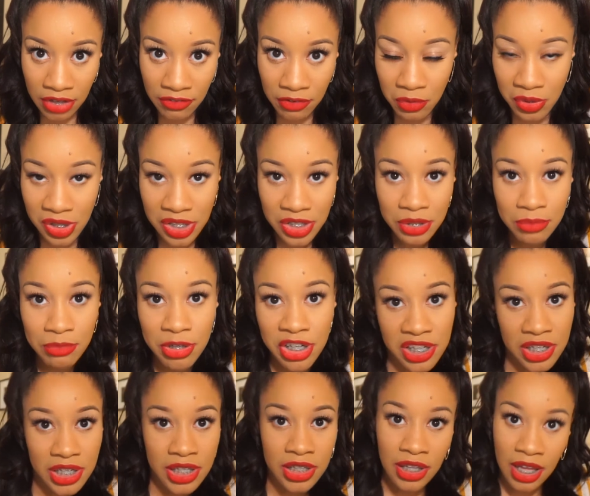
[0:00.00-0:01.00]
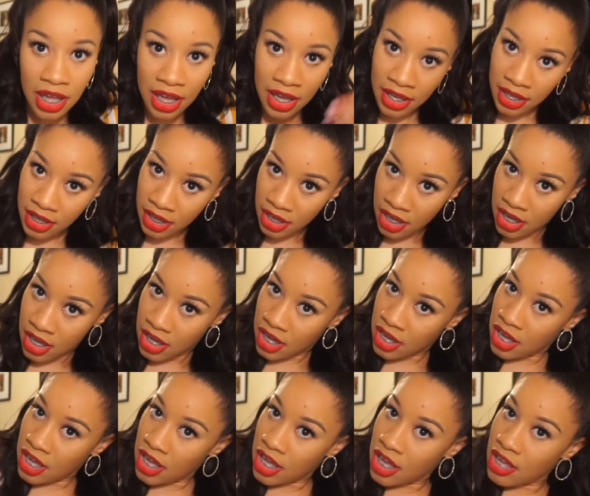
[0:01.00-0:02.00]
if you want to do a bun. Like,
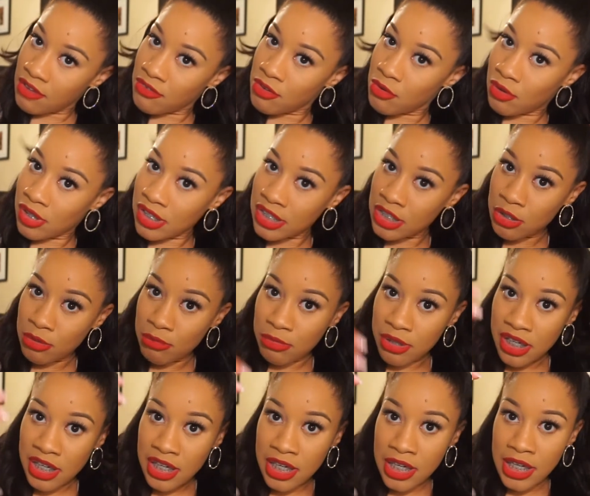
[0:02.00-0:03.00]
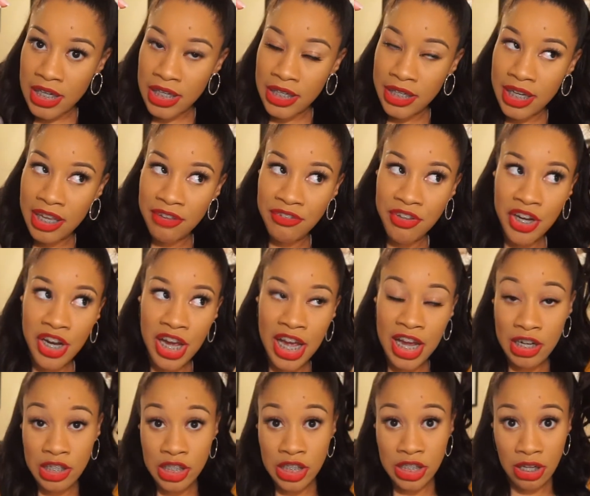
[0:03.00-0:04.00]
if you want to do a bun, if your
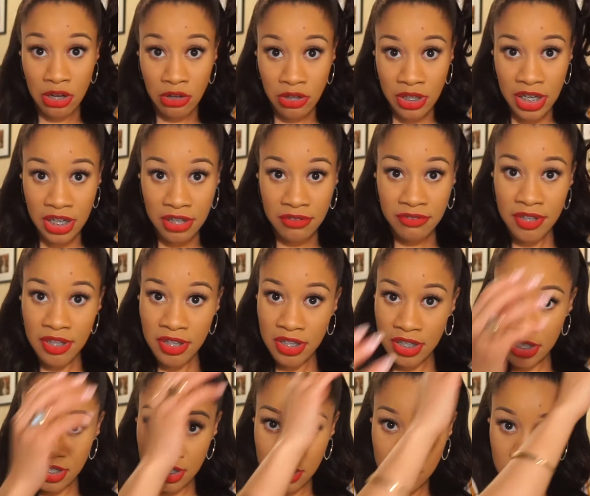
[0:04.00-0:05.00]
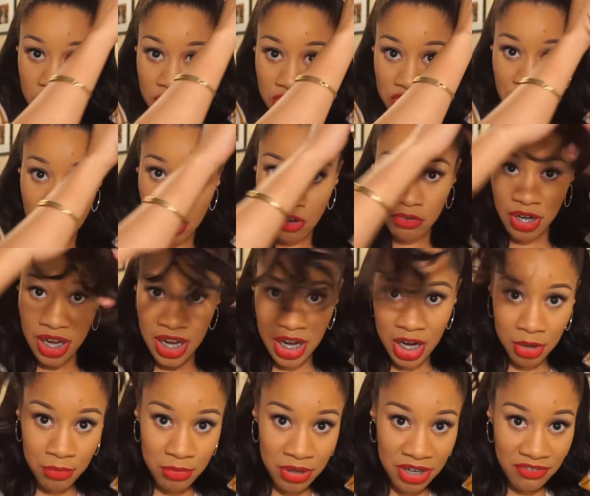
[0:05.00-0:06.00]
hair is long enough, you can use your own
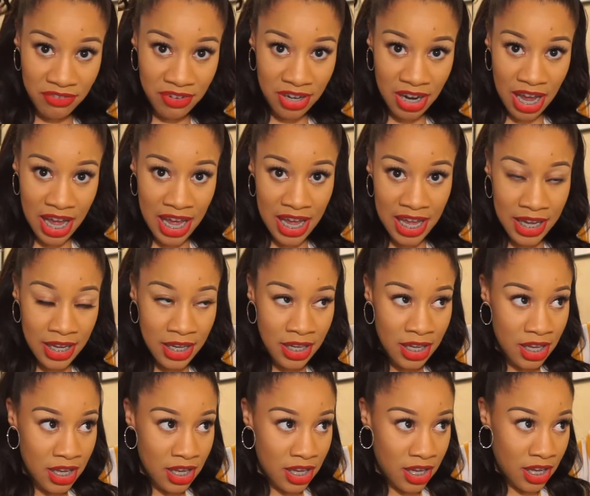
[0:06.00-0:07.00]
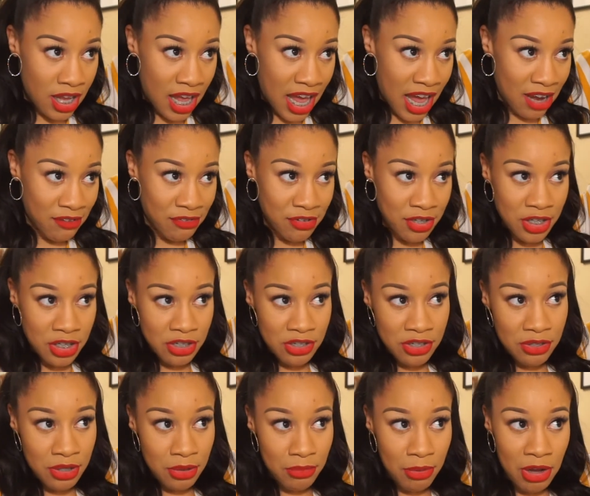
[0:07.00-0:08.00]
hair. But if not, after you
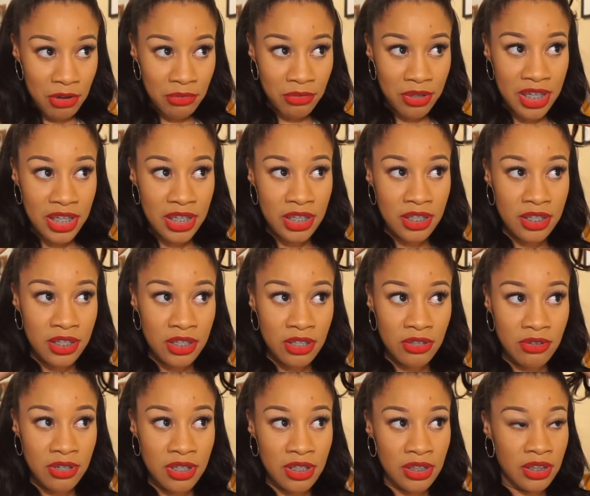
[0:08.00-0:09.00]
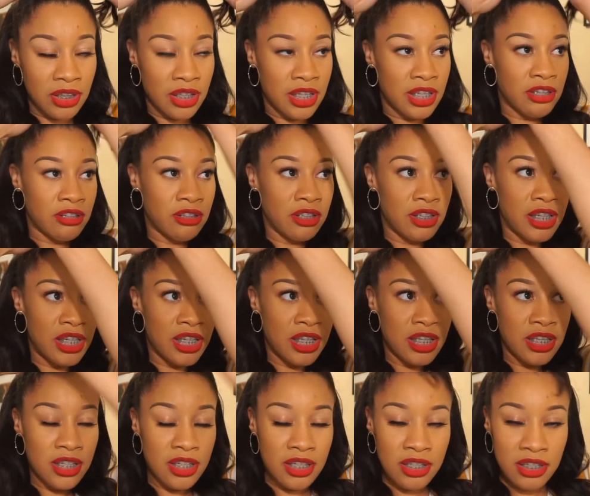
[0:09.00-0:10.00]
do the pony, you can literally